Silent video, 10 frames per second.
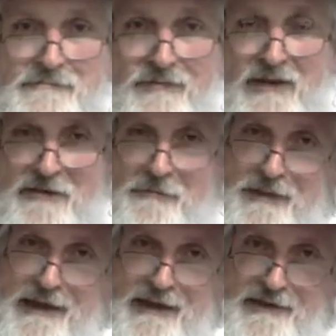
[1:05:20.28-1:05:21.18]

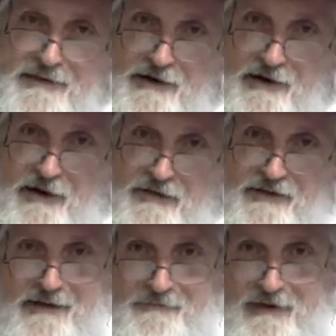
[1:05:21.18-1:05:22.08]
Disobedience cost
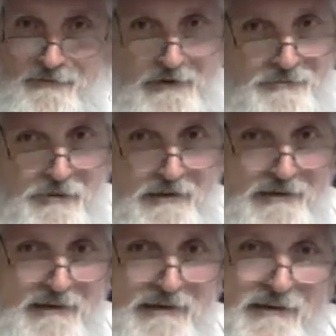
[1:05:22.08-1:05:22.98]
them their firstborn
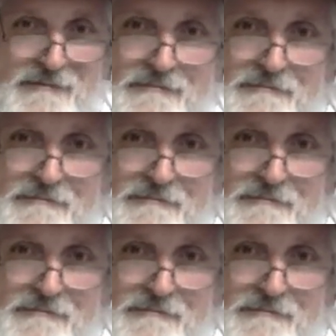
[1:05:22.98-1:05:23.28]
sons